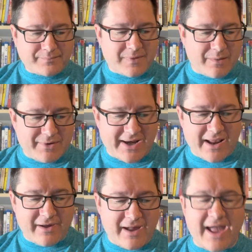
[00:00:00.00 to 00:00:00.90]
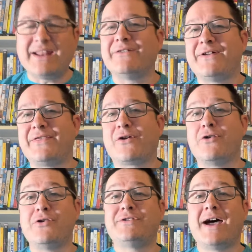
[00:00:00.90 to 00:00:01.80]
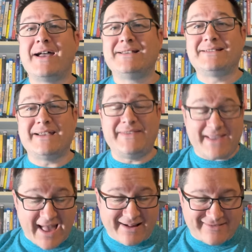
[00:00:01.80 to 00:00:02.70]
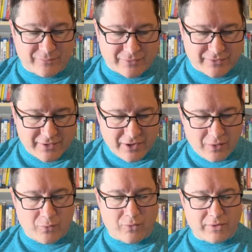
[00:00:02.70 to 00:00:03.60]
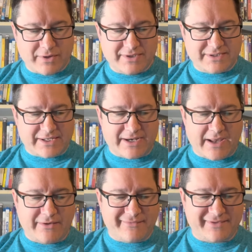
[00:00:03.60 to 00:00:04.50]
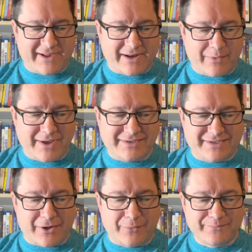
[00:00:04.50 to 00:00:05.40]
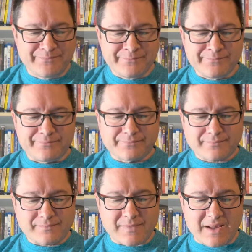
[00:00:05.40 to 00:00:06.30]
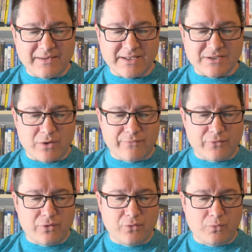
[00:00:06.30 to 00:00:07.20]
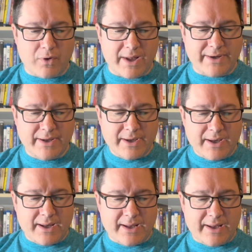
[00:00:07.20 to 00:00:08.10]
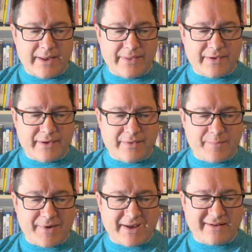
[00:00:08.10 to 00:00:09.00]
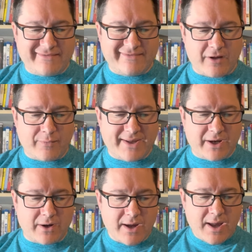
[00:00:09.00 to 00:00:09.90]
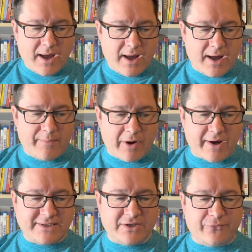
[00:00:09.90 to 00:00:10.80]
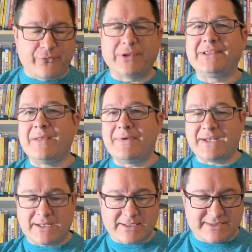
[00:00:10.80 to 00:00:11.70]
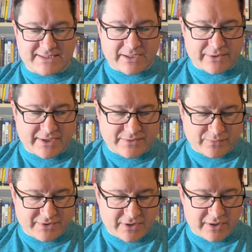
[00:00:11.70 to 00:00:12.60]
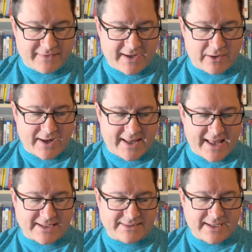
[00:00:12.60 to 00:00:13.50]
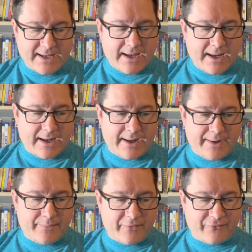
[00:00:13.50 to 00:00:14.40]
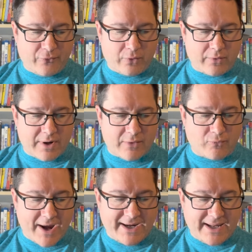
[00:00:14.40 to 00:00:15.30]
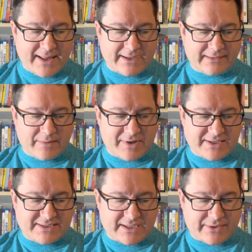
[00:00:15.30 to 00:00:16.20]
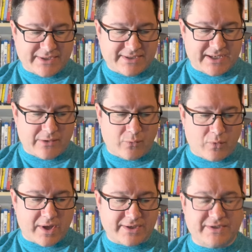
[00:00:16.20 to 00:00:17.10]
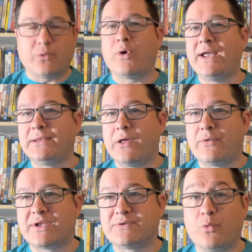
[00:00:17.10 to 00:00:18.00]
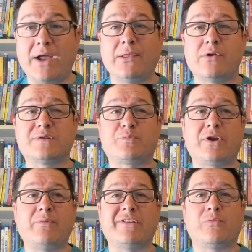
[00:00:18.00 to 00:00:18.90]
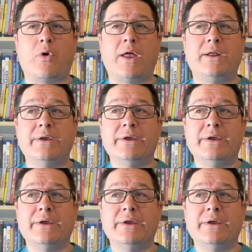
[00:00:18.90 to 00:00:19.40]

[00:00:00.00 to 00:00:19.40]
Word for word: but in any, any, event, there are no ties in the actual awards, uh, not usually anyway. So let's go over who won uh, the, the big show here. Um, all right, so for limited series, we'll start there, I guess. Um, for uh, writing in a limited series, it was The White Lotus. White Lotus pretty much won,